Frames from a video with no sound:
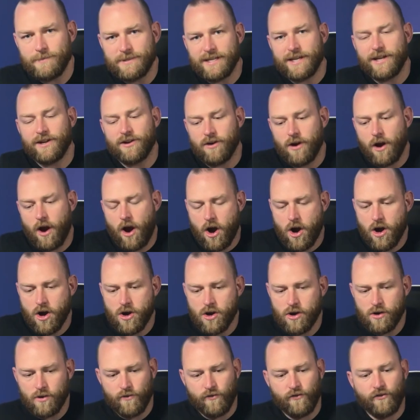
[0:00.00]
here
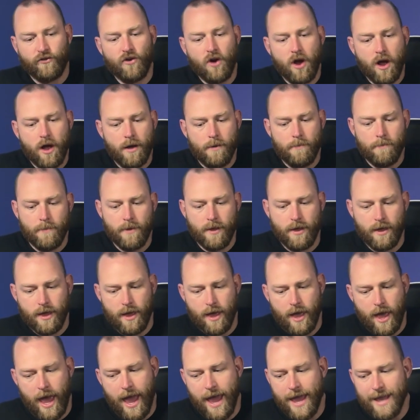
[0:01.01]
are from
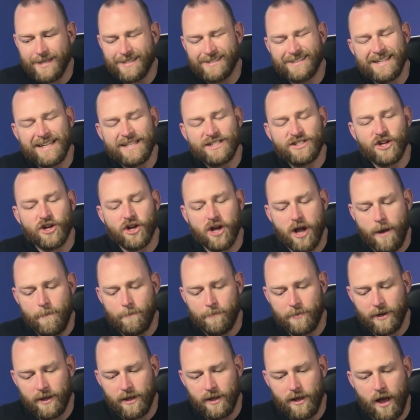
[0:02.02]
a sister
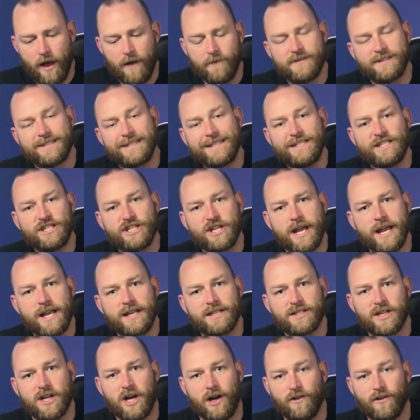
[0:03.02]
company of CGS
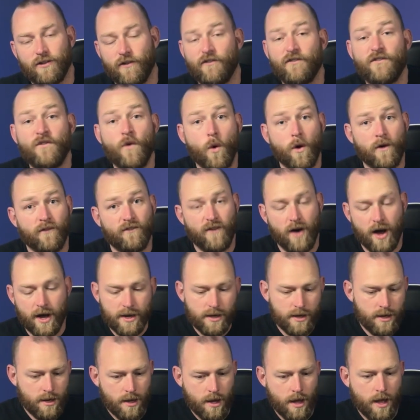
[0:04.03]
called For
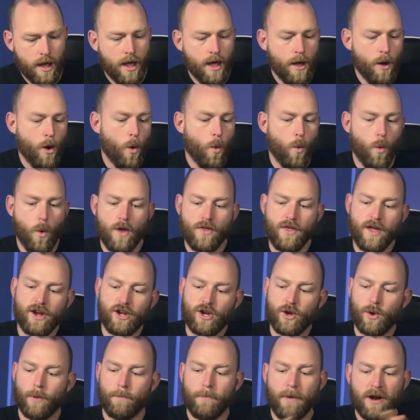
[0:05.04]
Fun, where they
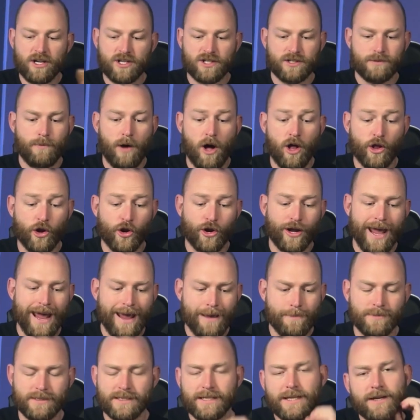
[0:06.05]
do a much smaller
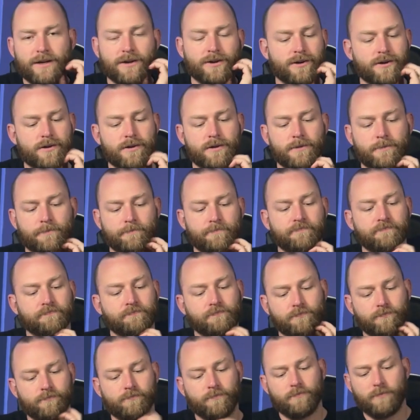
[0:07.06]
games here.
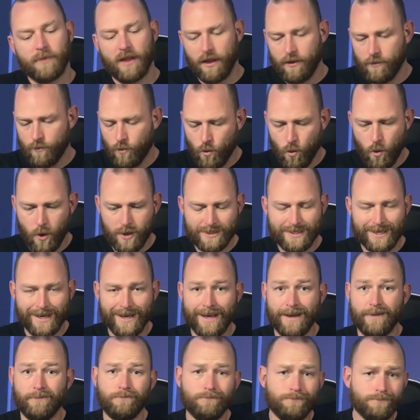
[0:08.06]
Once
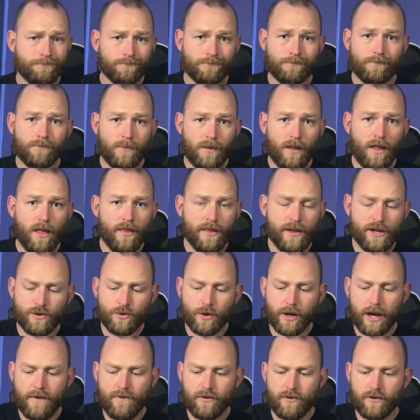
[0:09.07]
again, these were
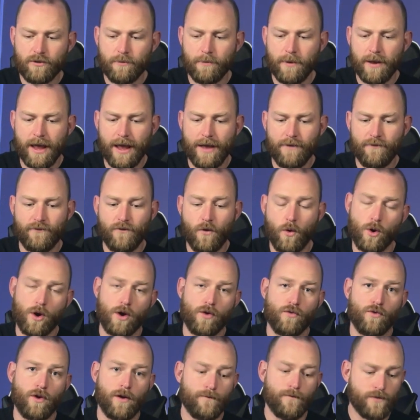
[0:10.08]
given to me for a
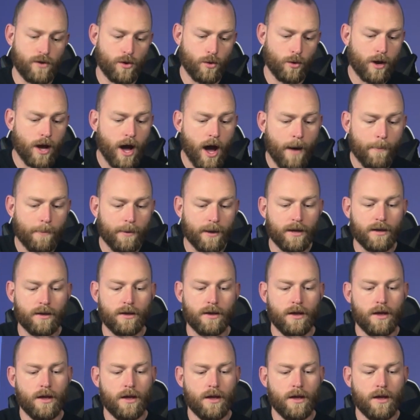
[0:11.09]
review copy.